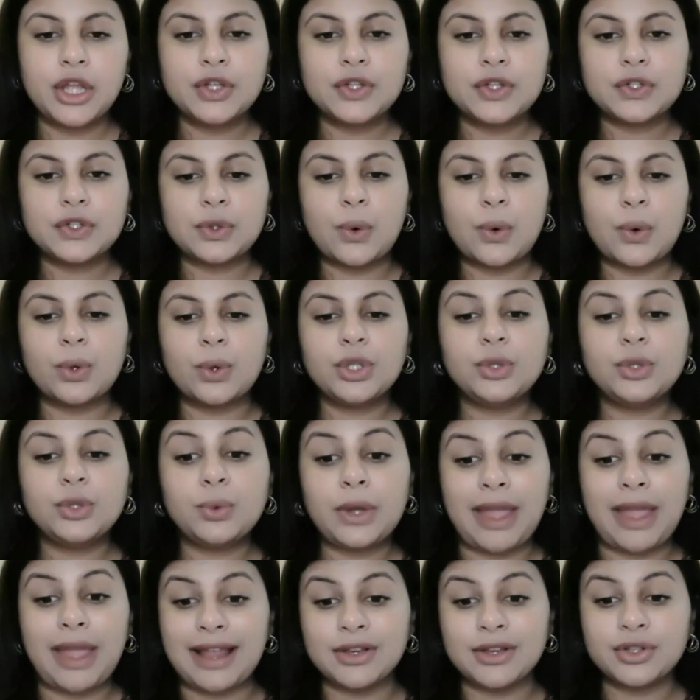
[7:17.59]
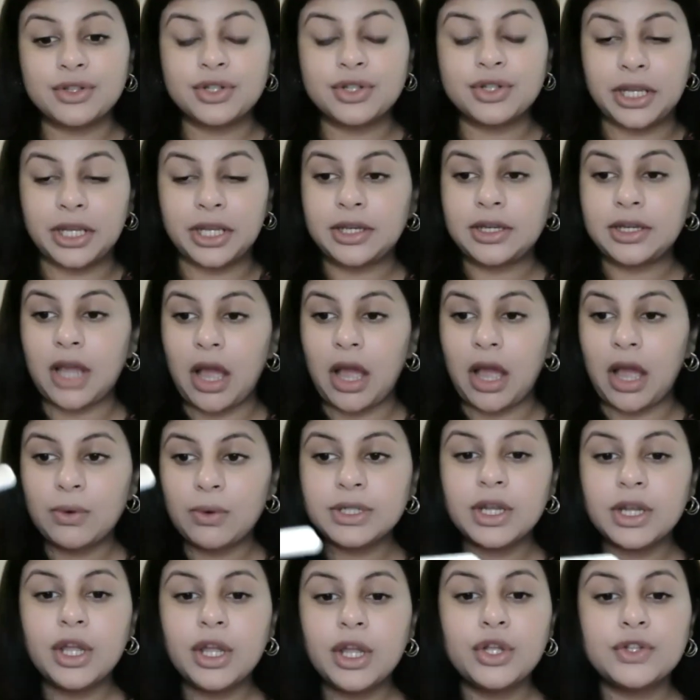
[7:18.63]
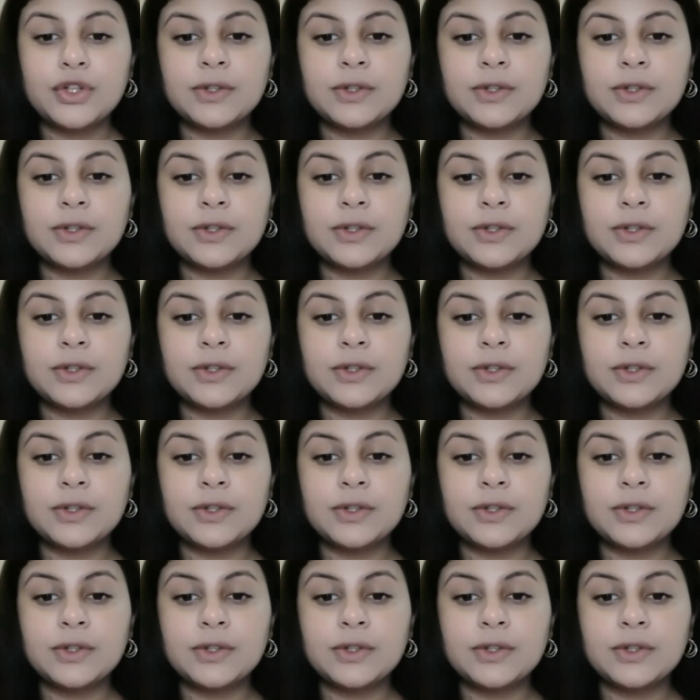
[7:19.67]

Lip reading: So you can check it out.